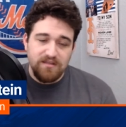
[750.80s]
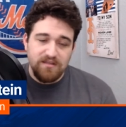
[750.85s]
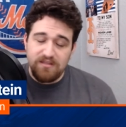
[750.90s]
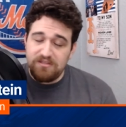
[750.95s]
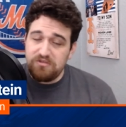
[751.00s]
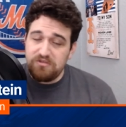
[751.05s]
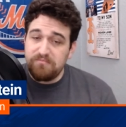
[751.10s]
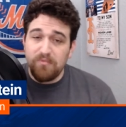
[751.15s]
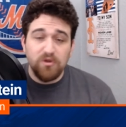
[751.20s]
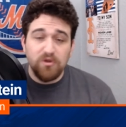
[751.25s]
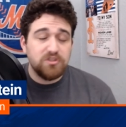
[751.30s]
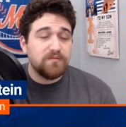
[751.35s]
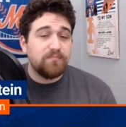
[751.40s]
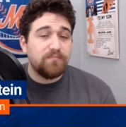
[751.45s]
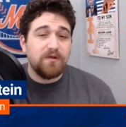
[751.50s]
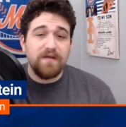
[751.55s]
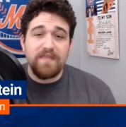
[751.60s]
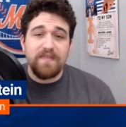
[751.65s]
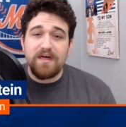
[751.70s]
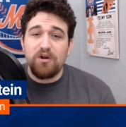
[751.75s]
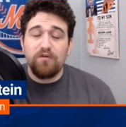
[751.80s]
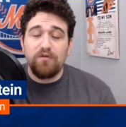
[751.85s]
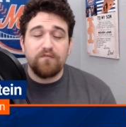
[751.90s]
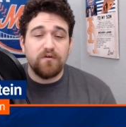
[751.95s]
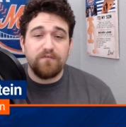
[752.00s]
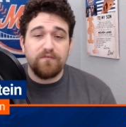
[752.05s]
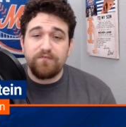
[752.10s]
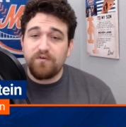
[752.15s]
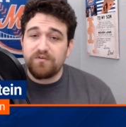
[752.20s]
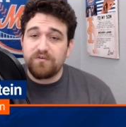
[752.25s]
and you multiply that
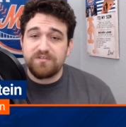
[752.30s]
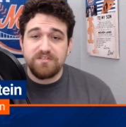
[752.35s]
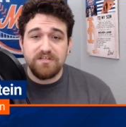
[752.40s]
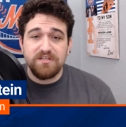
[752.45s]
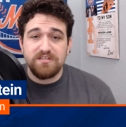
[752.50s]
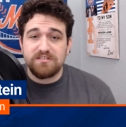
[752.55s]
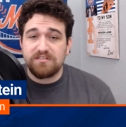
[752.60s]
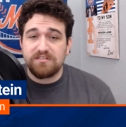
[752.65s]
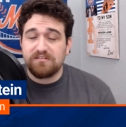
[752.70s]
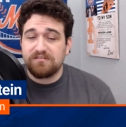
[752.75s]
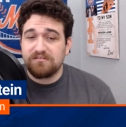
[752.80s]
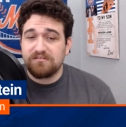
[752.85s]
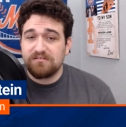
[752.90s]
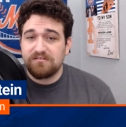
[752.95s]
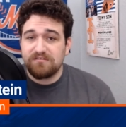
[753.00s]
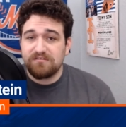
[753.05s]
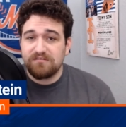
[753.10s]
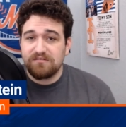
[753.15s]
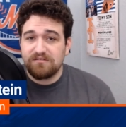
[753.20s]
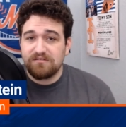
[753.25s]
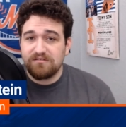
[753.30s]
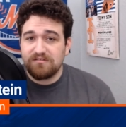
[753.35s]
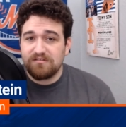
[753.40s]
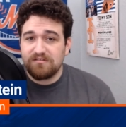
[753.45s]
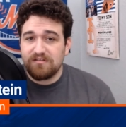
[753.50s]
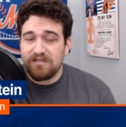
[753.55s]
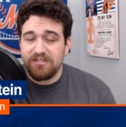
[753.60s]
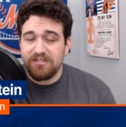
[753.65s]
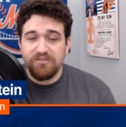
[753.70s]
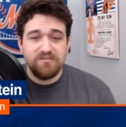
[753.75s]
over a full season,
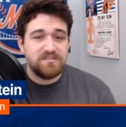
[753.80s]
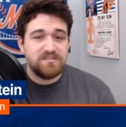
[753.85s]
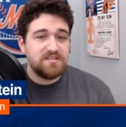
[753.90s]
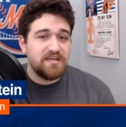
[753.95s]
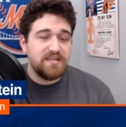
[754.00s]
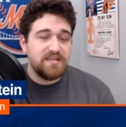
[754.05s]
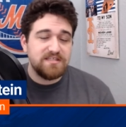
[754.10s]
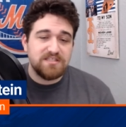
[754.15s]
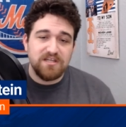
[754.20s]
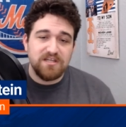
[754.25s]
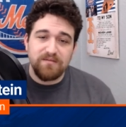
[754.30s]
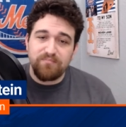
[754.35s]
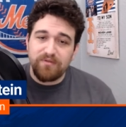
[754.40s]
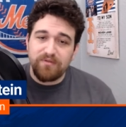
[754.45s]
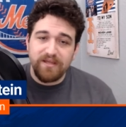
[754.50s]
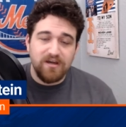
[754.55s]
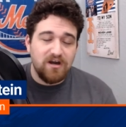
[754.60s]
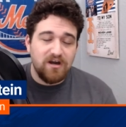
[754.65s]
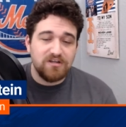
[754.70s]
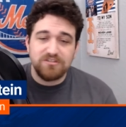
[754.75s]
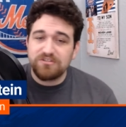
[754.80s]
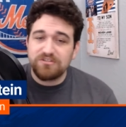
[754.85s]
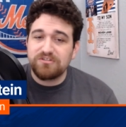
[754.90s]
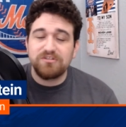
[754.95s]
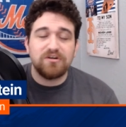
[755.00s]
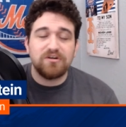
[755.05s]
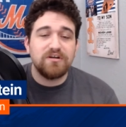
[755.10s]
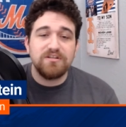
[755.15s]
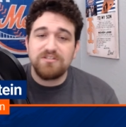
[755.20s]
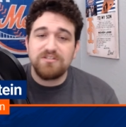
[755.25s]
and you say he's going to play
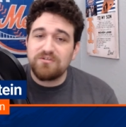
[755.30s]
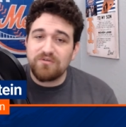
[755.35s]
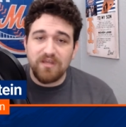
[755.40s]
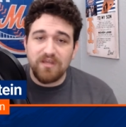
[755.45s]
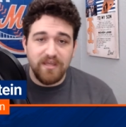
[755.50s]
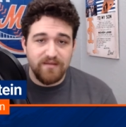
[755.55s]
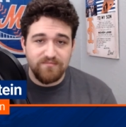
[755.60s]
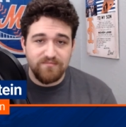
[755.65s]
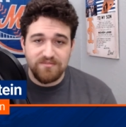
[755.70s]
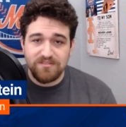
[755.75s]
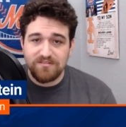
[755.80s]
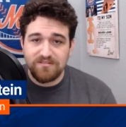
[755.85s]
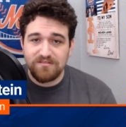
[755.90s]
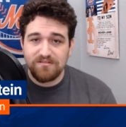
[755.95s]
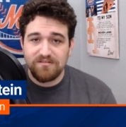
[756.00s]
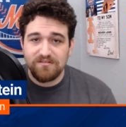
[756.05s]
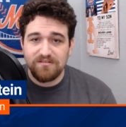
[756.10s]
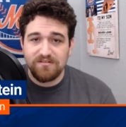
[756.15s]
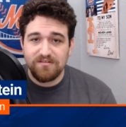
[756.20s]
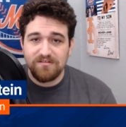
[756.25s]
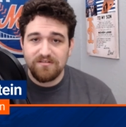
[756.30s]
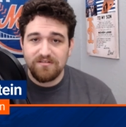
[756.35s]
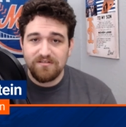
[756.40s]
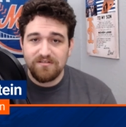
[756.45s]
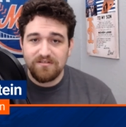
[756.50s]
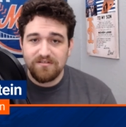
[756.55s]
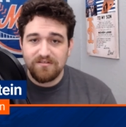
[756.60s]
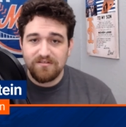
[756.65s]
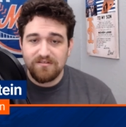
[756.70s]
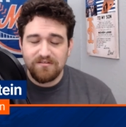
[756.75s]
132 games.
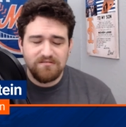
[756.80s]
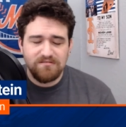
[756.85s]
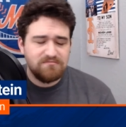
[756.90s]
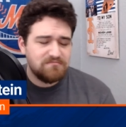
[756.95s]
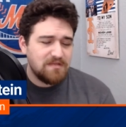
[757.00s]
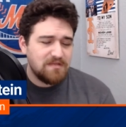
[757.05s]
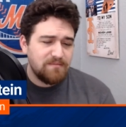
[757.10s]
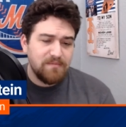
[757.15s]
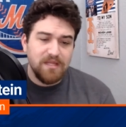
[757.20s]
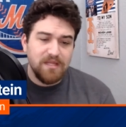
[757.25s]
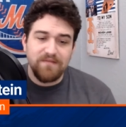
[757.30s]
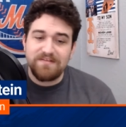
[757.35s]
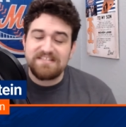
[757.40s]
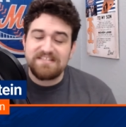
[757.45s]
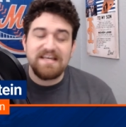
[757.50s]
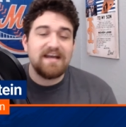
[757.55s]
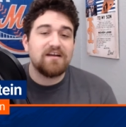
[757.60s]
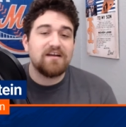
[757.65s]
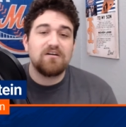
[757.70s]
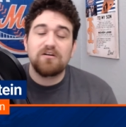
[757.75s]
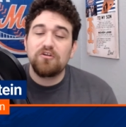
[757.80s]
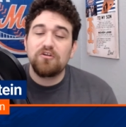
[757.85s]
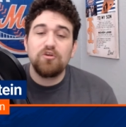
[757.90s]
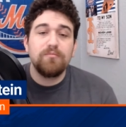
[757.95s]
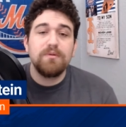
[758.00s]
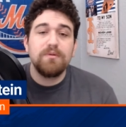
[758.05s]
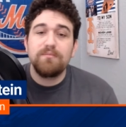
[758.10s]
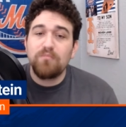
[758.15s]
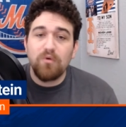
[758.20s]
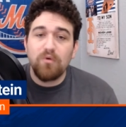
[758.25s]
I might even tack on a little
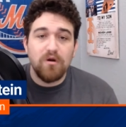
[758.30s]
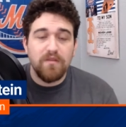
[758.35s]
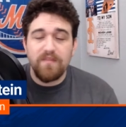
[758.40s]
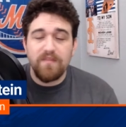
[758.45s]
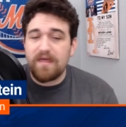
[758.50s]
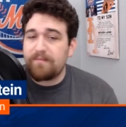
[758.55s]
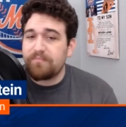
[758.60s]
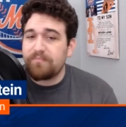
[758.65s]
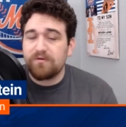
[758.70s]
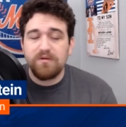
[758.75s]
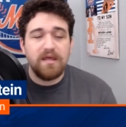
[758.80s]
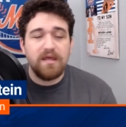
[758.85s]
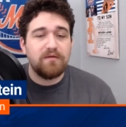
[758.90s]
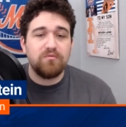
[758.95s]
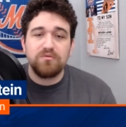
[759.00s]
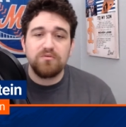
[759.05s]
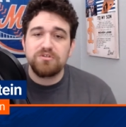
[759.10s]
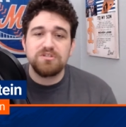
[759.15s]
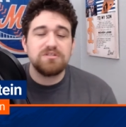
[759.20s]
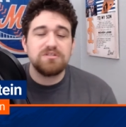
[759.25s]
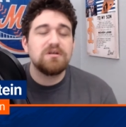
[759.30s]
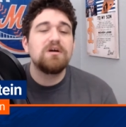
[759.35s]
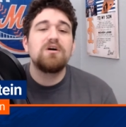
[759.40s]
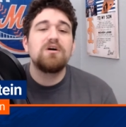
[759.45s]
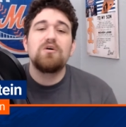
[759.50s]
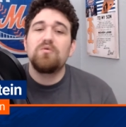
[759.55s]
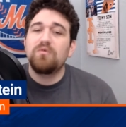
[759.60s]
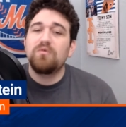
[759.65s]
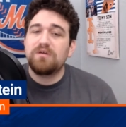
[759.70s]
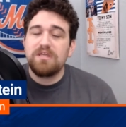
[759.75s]
bit more to that, but hey,
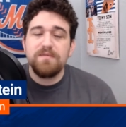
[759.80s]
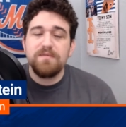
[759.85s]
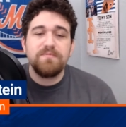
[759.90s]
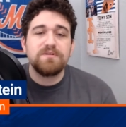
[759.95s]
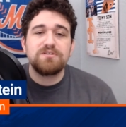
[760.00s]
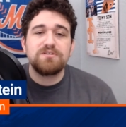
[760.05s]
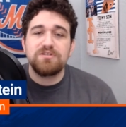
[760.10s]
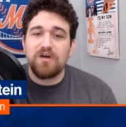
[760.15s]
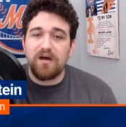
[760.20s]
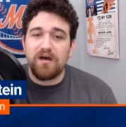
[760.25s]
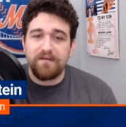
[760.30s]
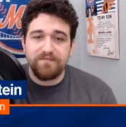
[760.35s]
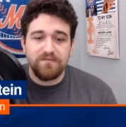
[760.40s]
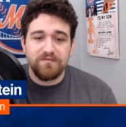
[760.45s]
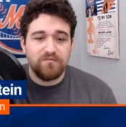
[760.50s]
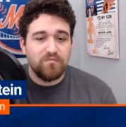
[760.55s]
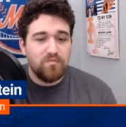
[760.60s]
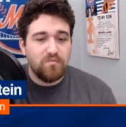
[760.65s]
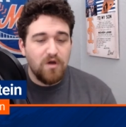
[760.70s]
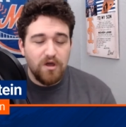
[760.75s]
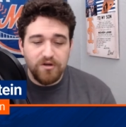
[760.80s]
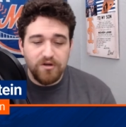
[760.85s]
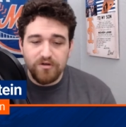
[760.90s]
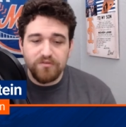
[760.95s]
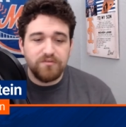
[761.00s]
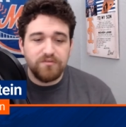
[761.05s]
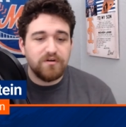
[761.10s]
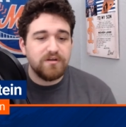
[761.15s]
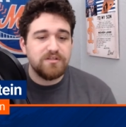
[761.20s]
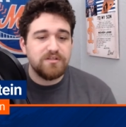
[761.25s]
we'll keep it soft.
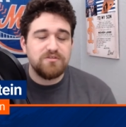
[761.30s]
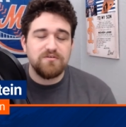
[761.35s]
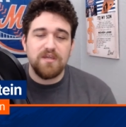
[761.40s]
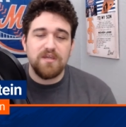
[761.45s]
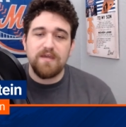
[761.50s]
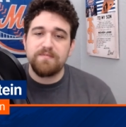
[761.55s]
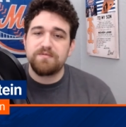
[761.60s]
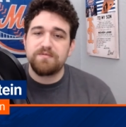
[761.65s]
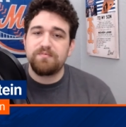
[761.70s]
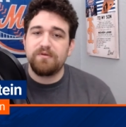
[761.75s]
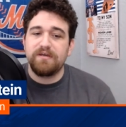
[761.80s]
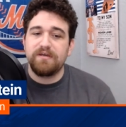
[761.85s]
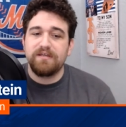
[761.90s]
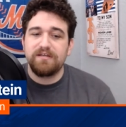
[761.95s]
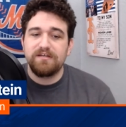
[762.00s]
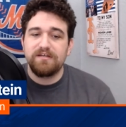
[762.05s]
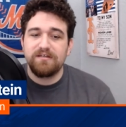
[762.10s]
132 games played.